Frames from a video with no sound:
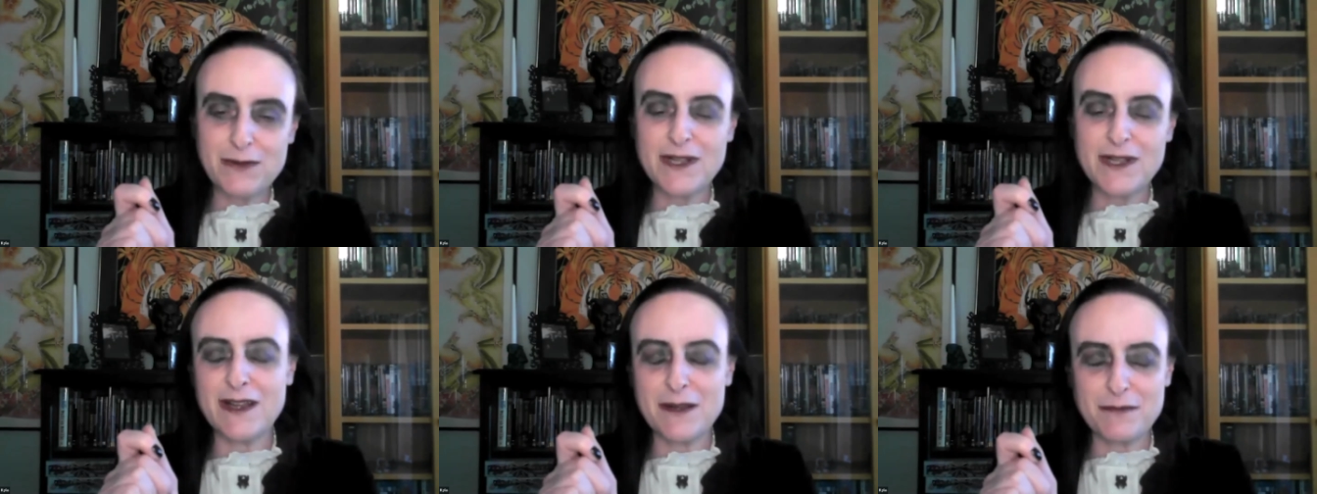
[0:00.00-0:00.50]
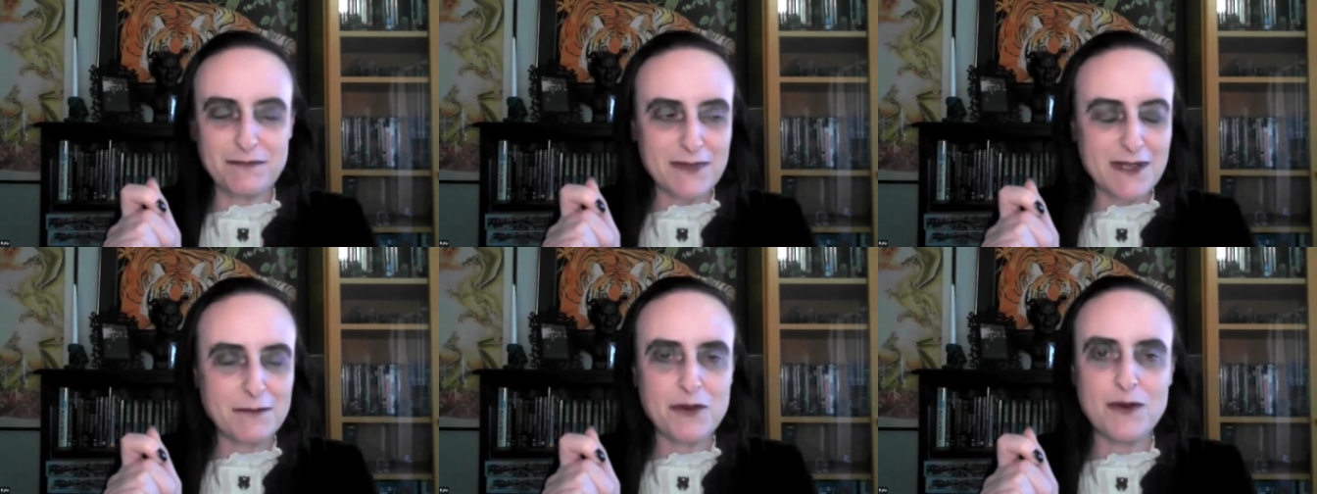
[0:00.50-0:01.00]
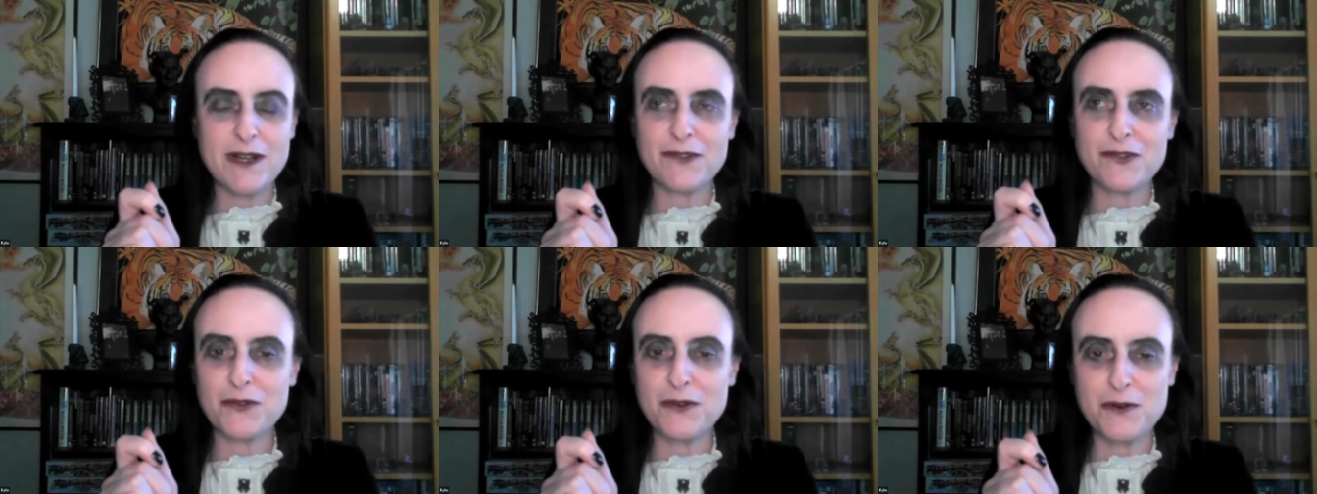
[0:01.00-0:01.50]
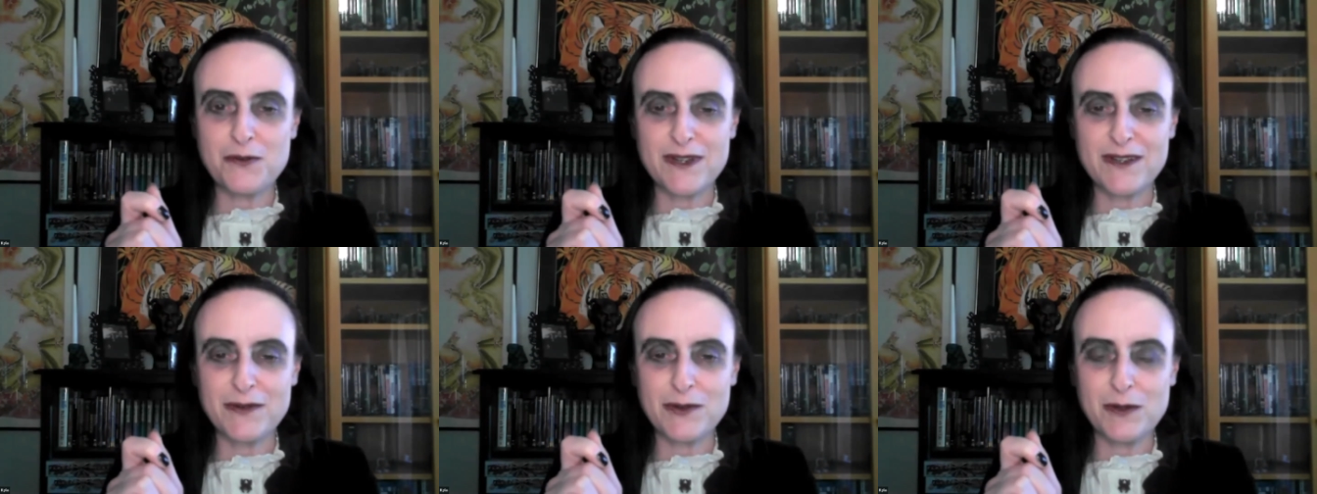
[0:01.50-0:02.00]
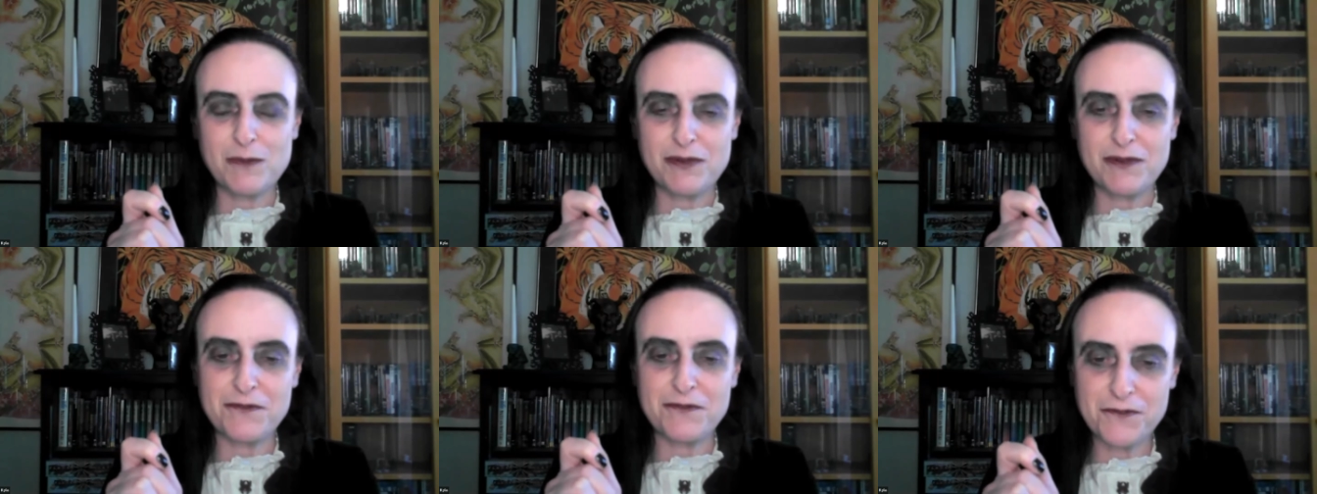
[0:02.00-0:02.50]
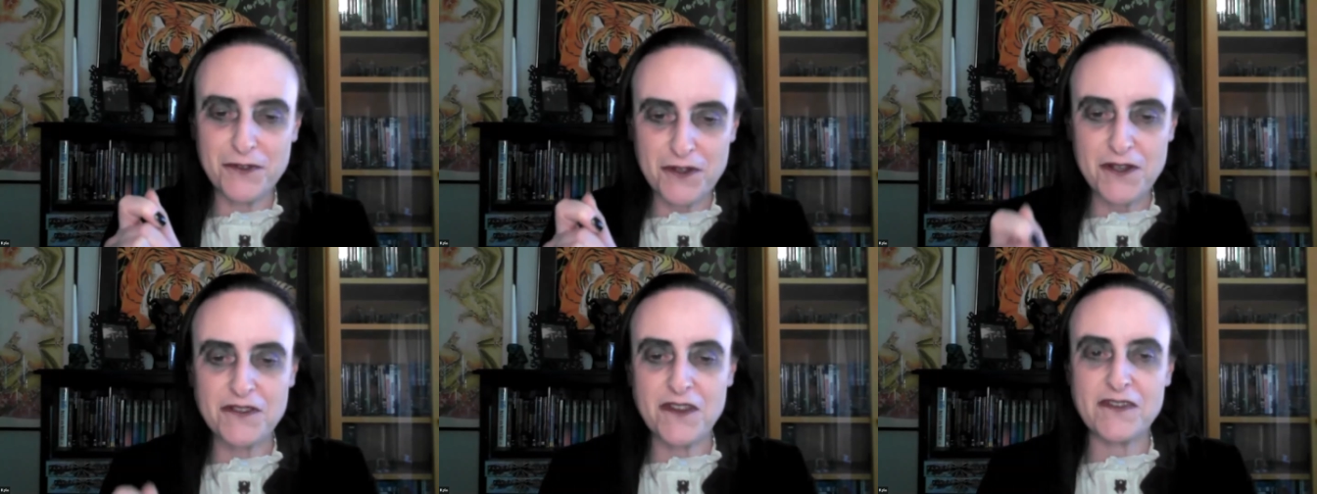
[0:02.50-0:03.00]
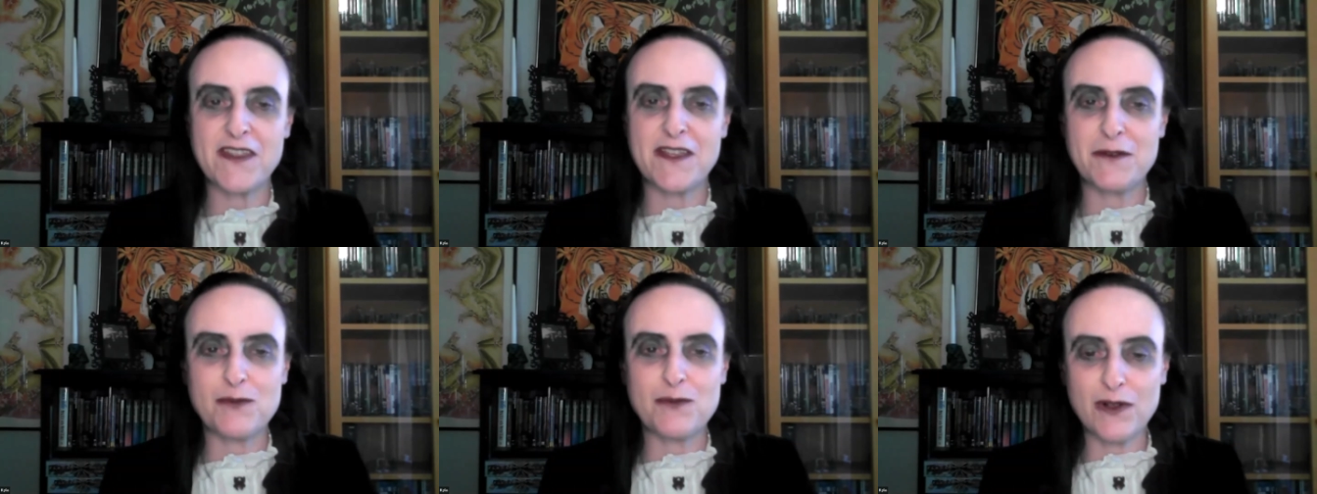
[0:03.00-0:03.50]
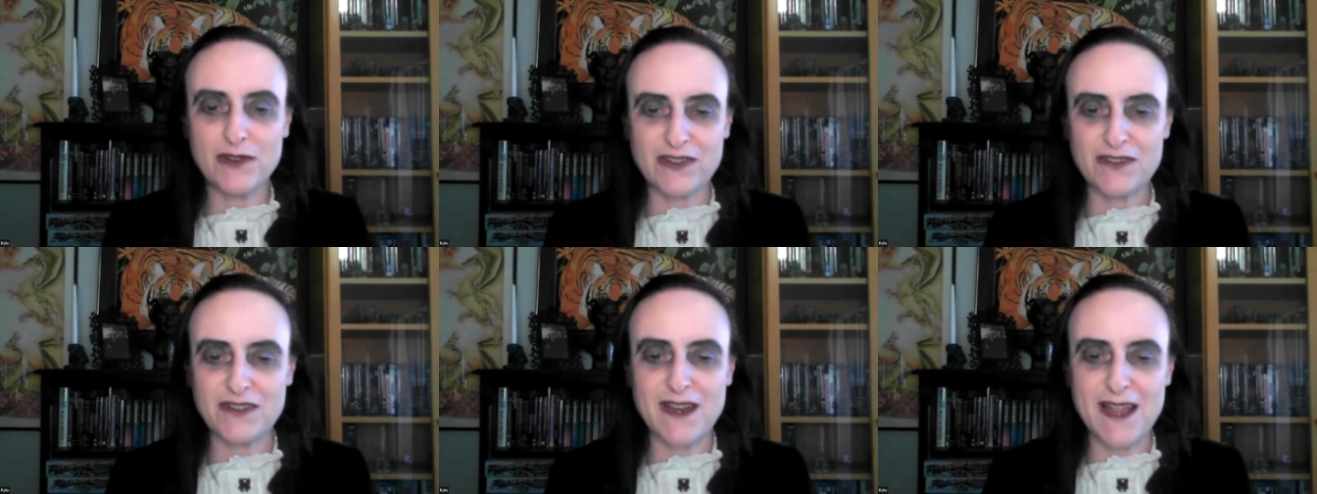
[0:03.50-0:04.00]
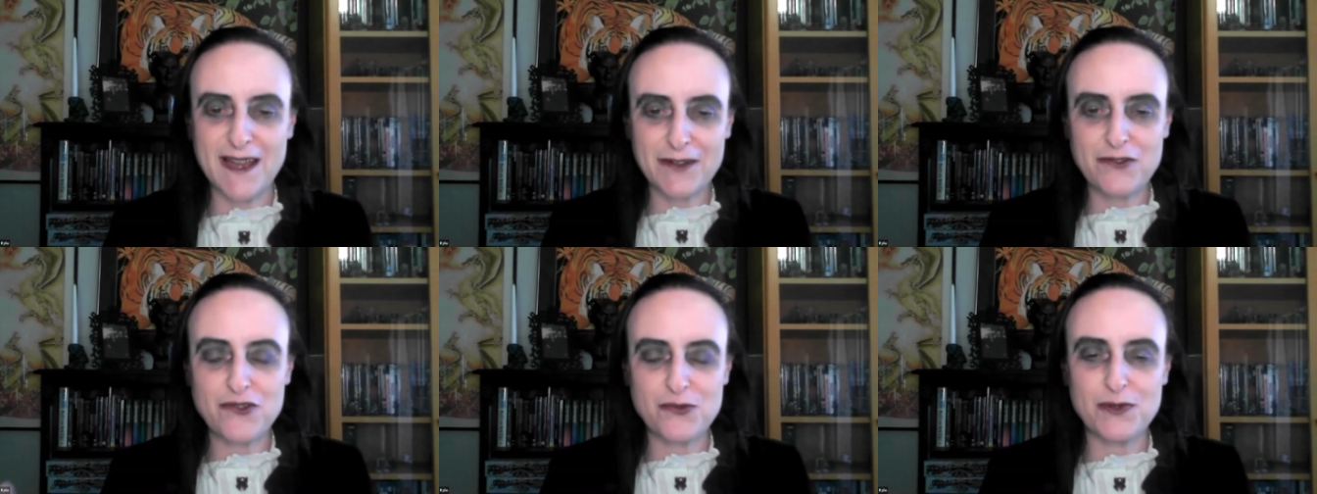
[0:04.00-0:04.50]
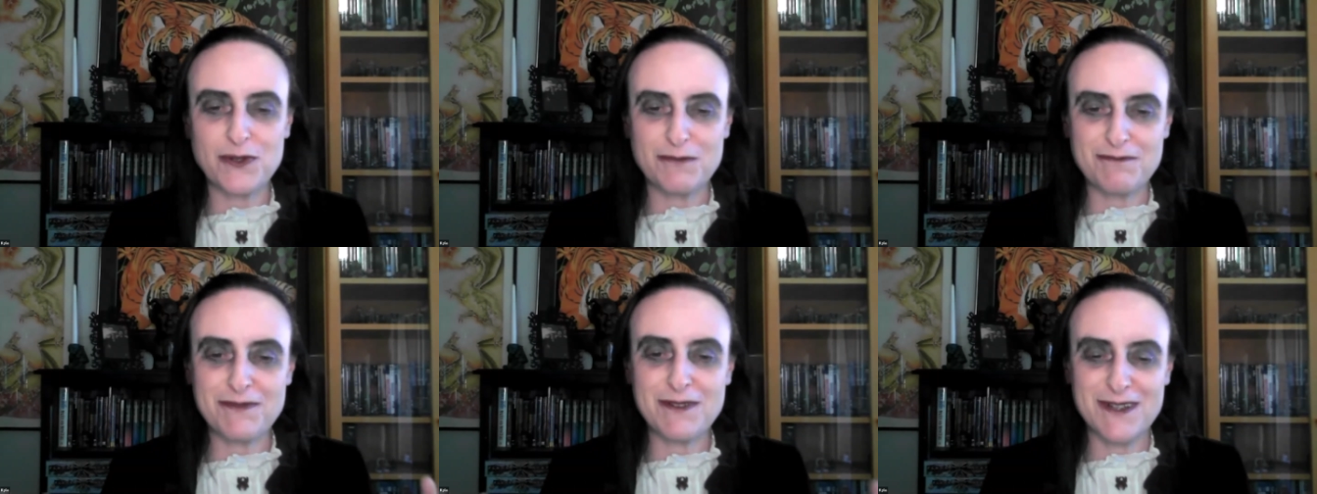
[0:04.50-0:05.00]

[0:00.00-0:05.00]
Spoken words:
well, I'm quite sure we'd all prefer that there wasn't an actual